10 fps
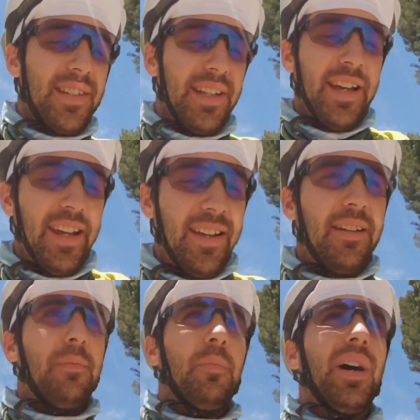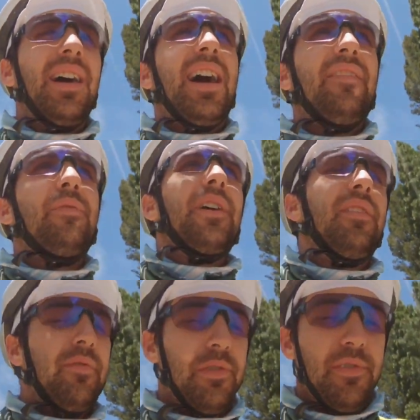today. I'm about halfway
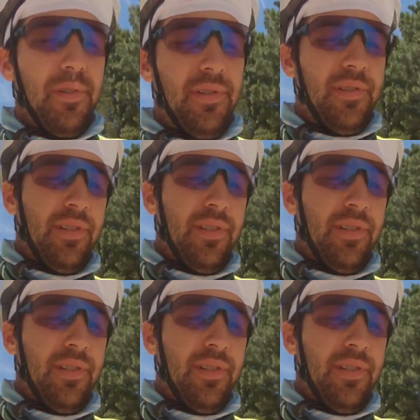through,